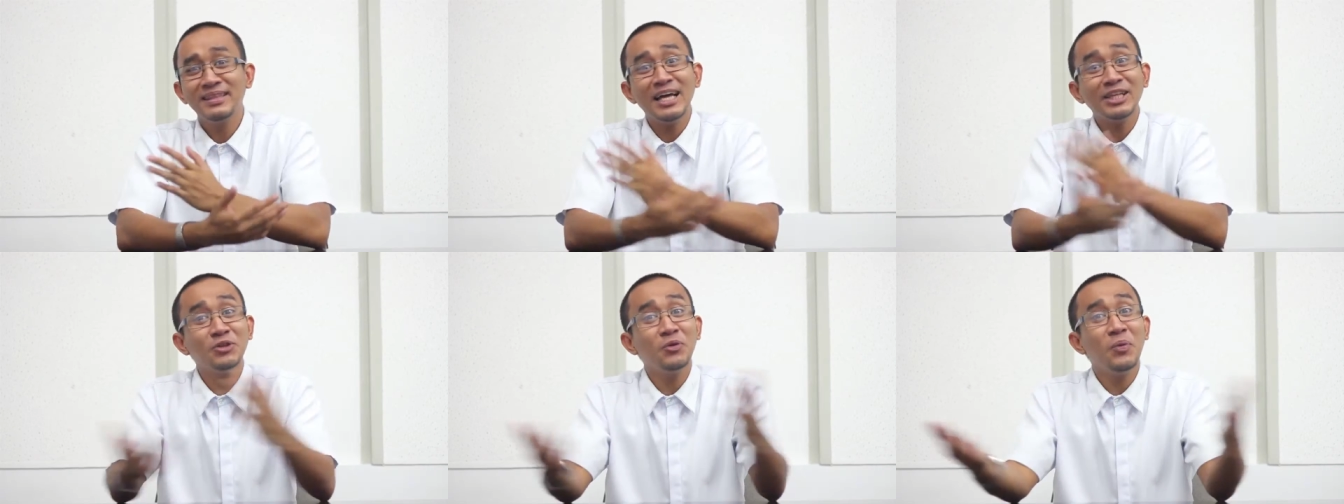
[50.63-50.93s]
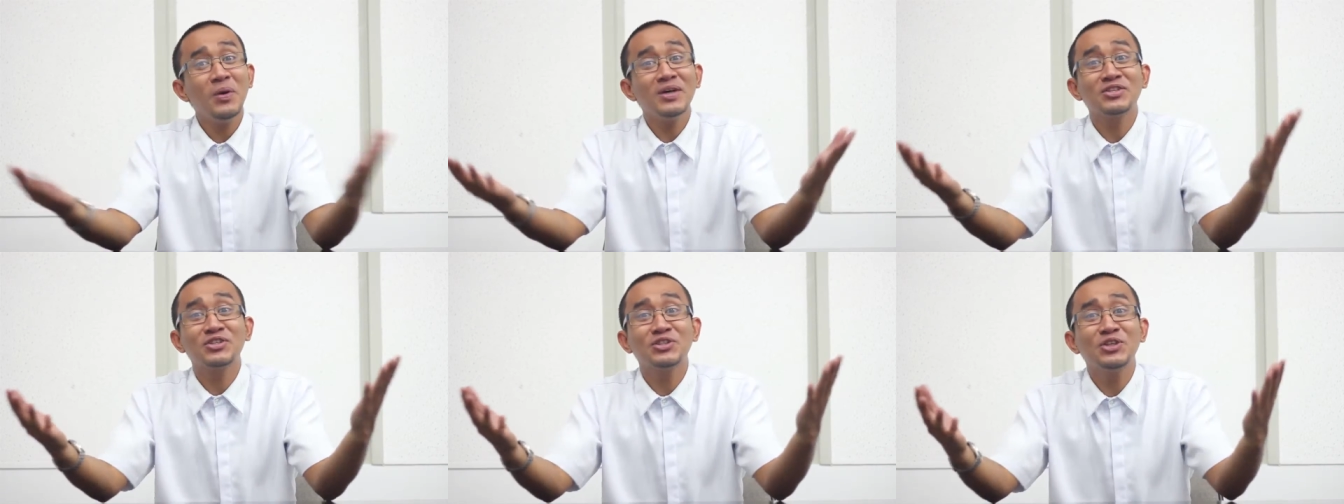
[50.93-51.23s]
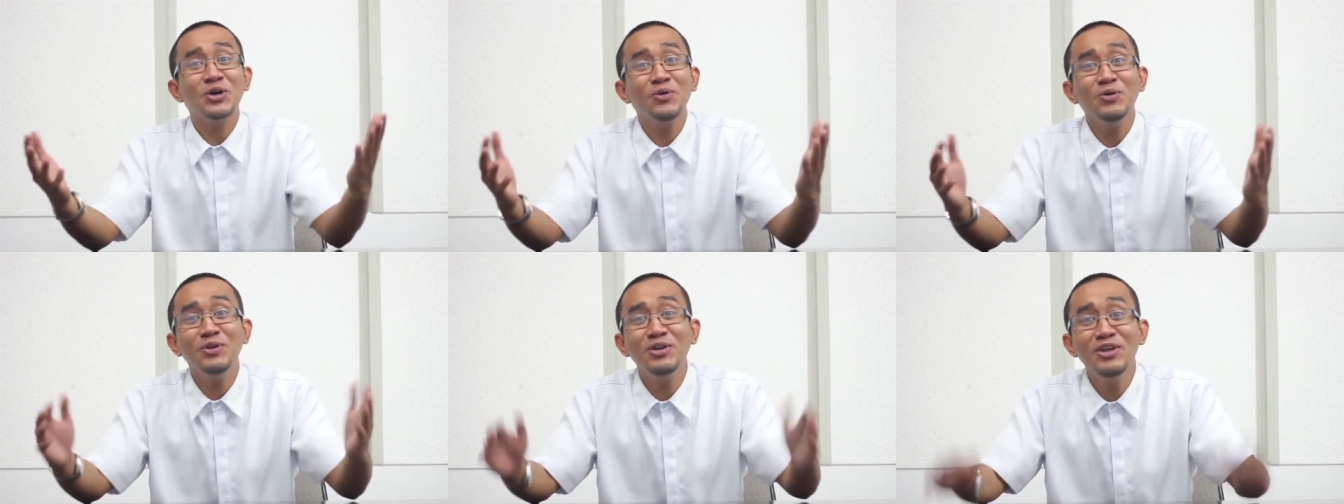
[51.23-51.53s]
that was
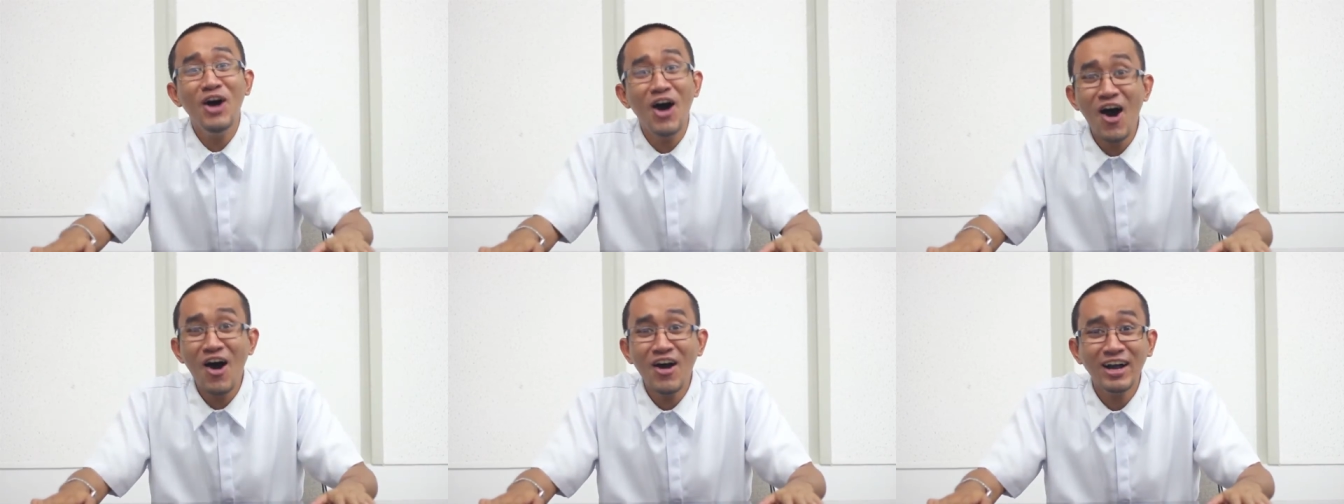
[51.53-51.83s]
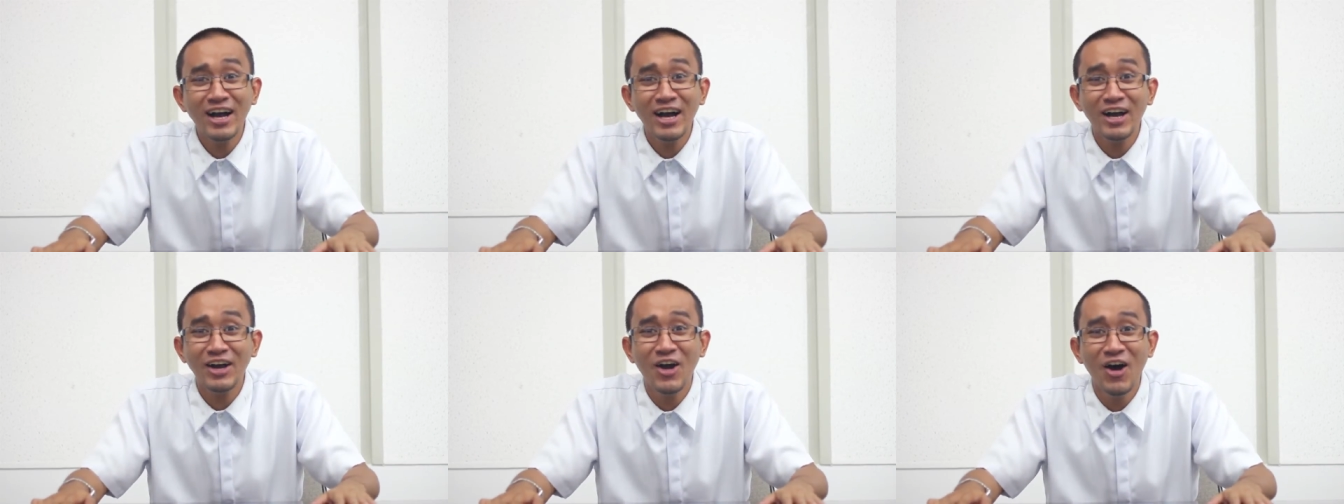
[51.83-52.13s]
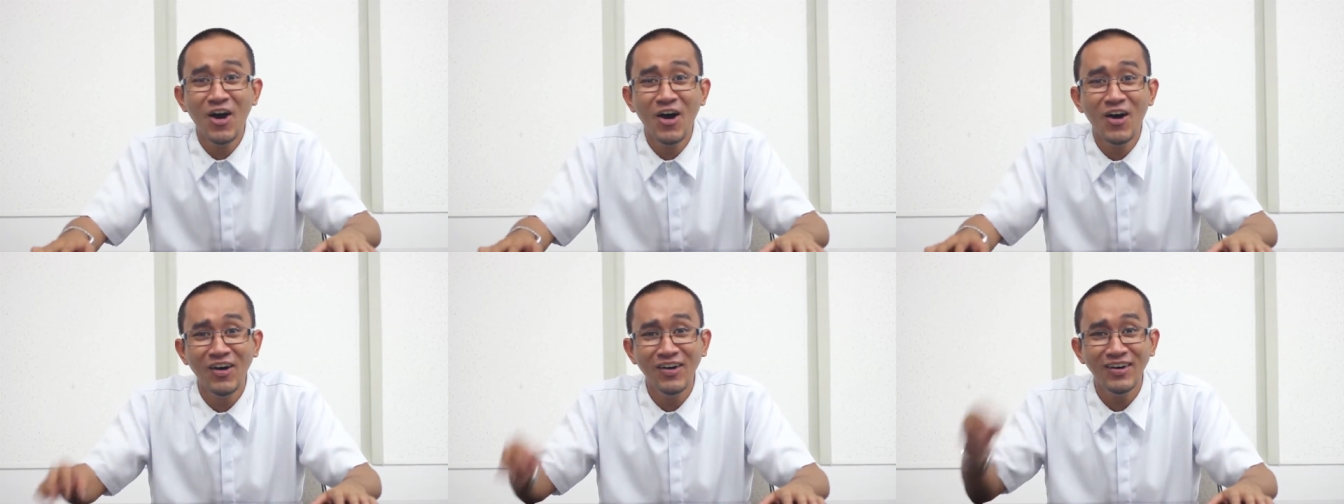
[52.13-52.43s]
so long
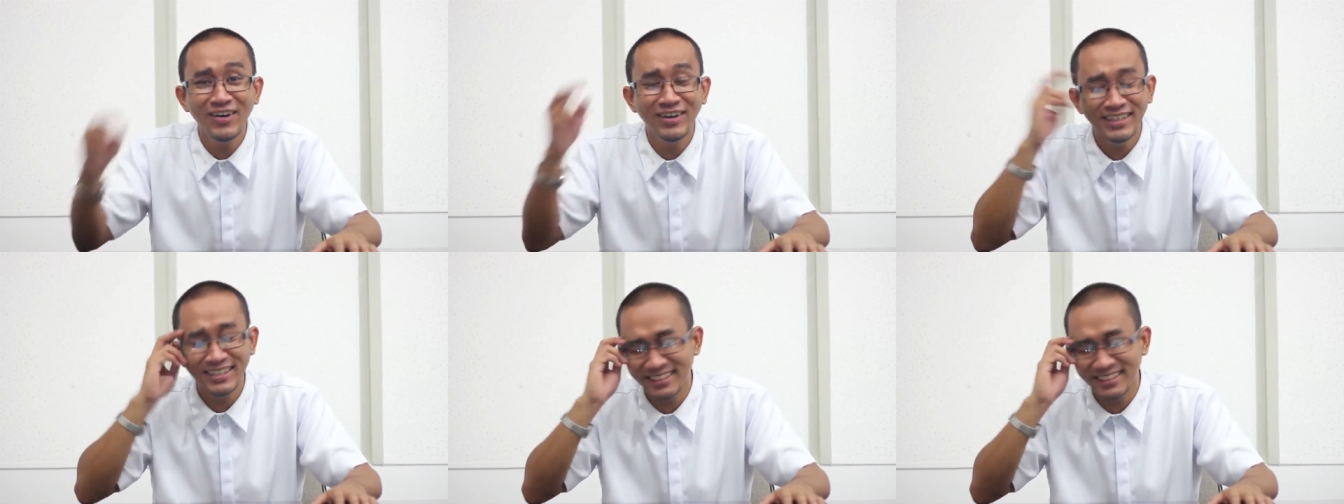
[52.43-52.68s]
ago!